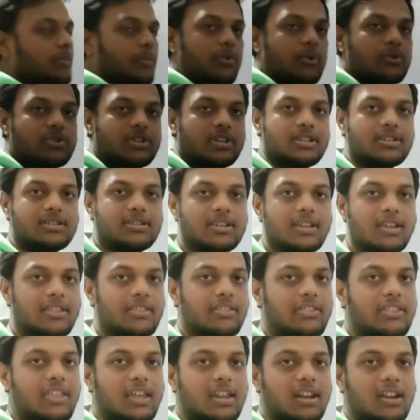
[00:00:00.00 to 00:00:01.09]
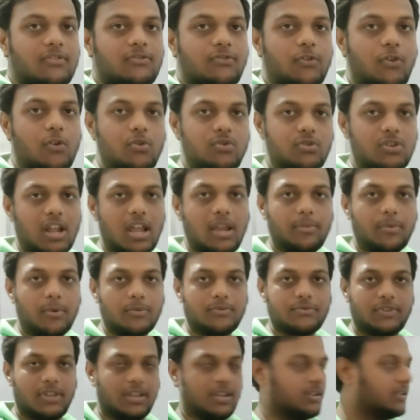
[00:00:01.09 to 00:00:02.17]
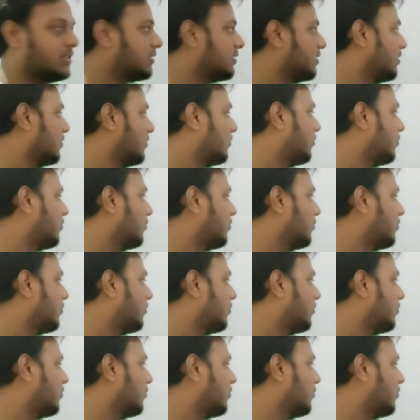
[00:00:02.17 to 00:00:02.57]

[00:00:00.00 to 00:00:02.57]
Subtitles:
process there are 4 type of things.